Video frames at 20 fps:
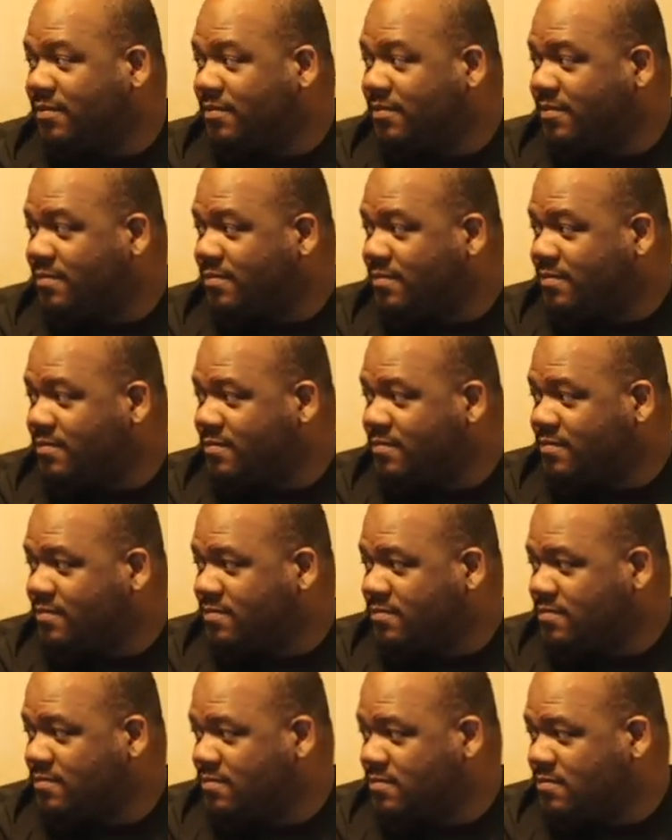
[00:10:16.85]

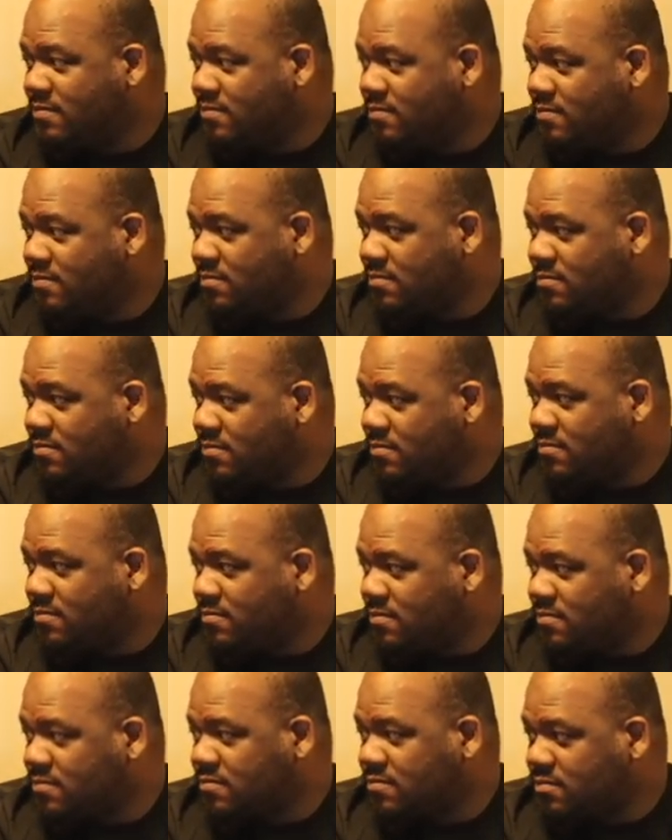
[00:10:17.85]

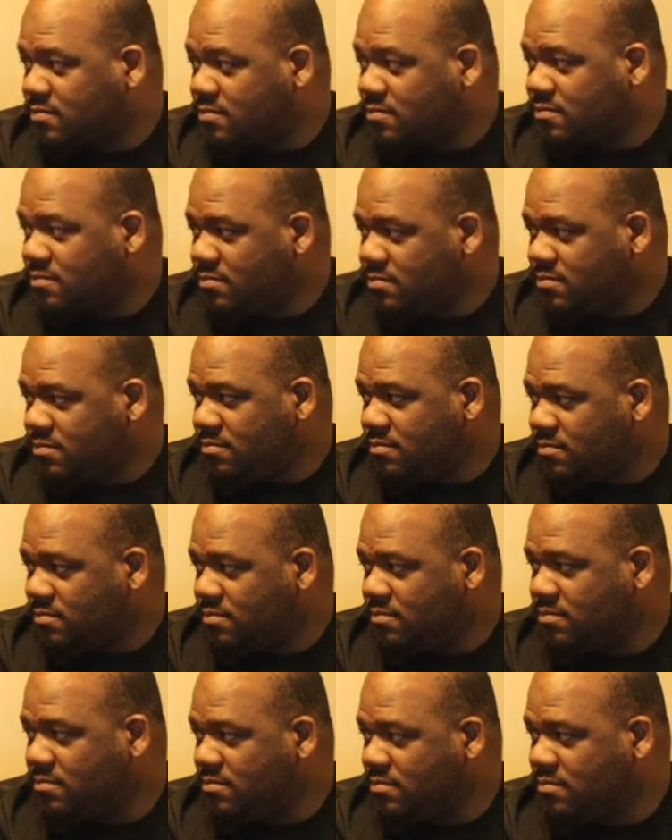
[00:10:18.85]

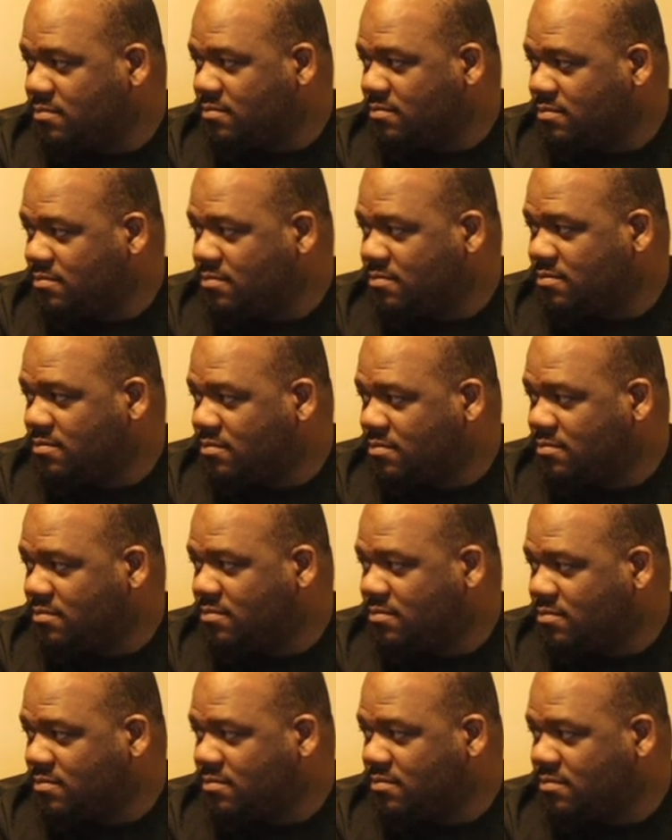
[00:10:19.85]

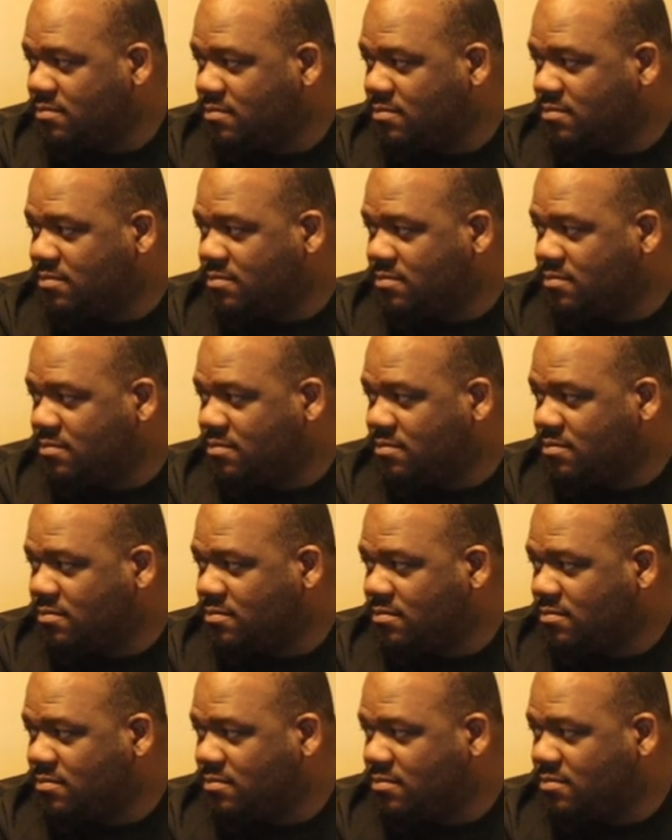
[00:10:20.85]

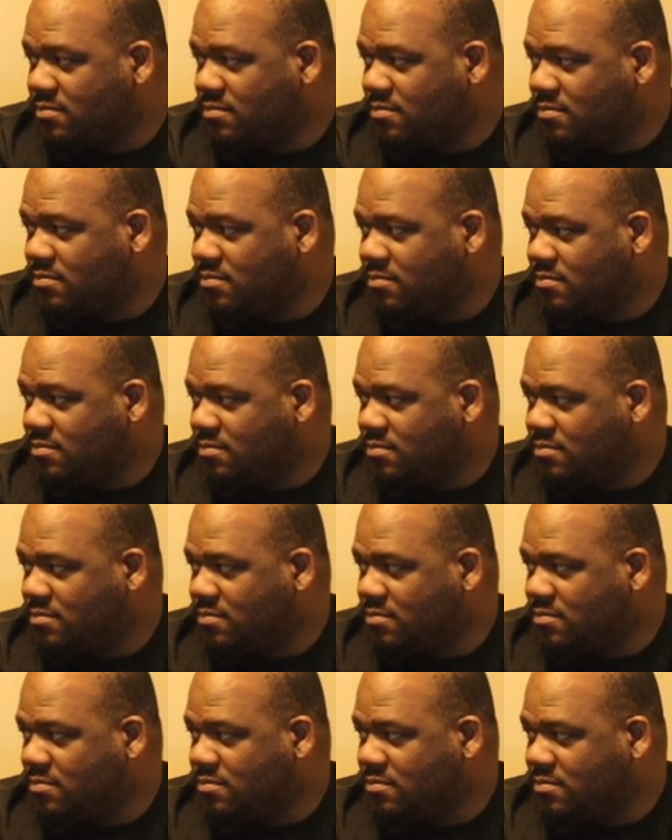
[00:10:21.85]

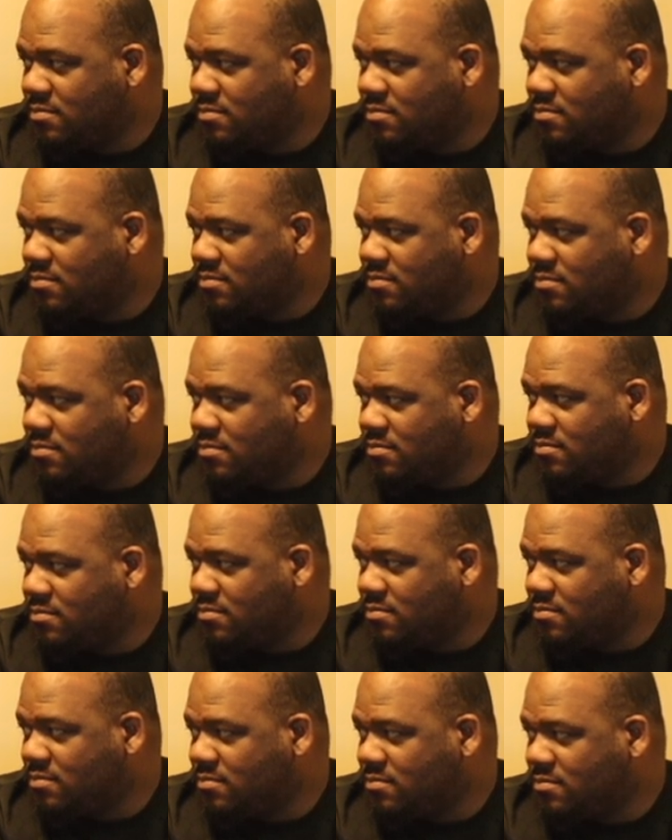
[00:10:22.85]

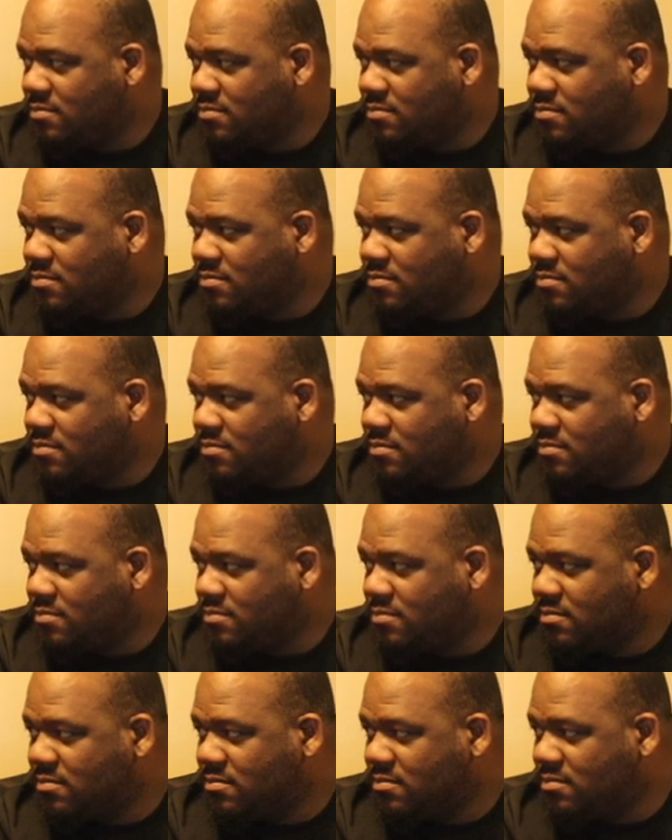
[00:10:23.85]
This person isn't speaking.